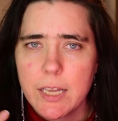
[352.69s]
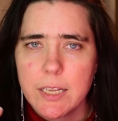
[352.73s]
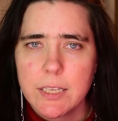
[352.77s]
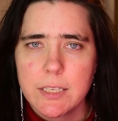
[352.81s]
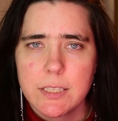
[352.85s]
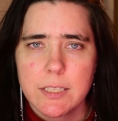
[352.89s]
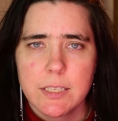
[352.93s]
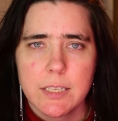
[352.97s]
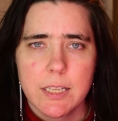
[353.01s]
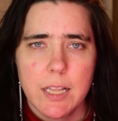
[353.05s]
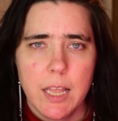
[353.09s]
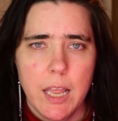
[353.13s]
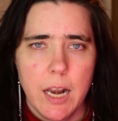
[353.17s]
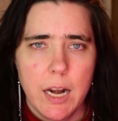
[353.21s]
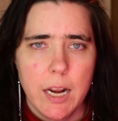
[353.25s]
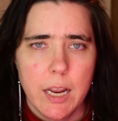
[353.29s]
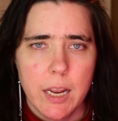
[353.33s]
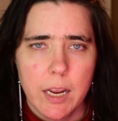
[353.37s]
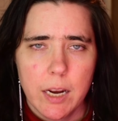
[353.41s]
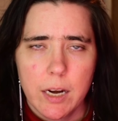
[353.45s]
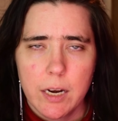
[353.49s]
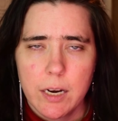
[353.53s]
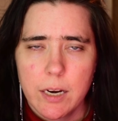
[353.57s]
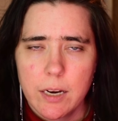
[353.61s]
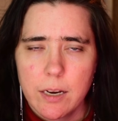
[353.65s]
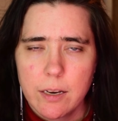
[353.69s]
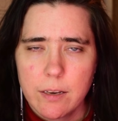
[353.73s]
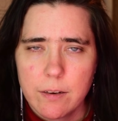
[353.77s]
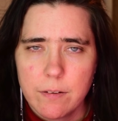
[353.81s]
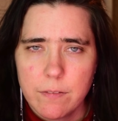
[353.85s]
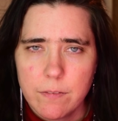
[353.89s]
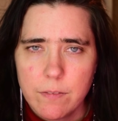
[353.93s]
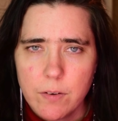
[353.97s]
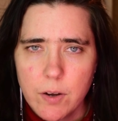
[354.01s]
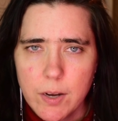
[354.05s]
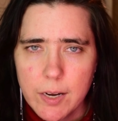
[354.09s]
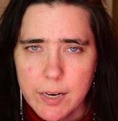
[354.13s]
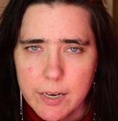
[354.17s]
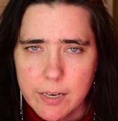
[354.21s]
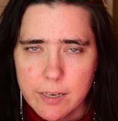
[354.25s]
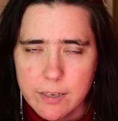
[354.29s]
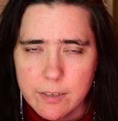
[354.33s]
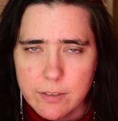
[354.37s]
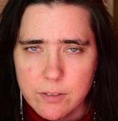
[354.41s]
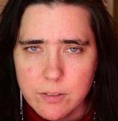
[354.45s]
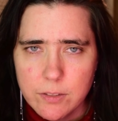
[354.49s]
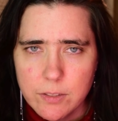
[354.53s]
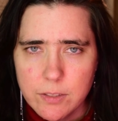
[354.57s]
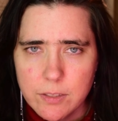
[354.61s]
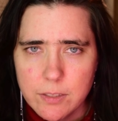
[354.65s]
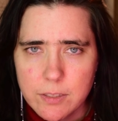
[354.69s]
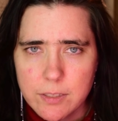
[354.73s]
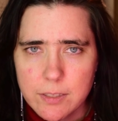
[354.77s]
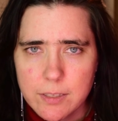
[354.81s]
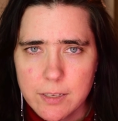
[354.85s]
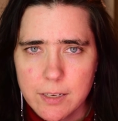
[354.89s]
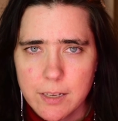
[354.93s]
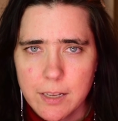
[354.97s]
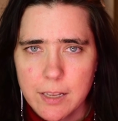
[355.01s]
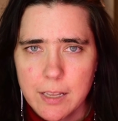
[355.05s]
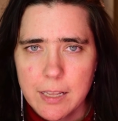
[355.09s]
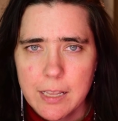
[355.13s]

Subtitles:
aesthetic advice,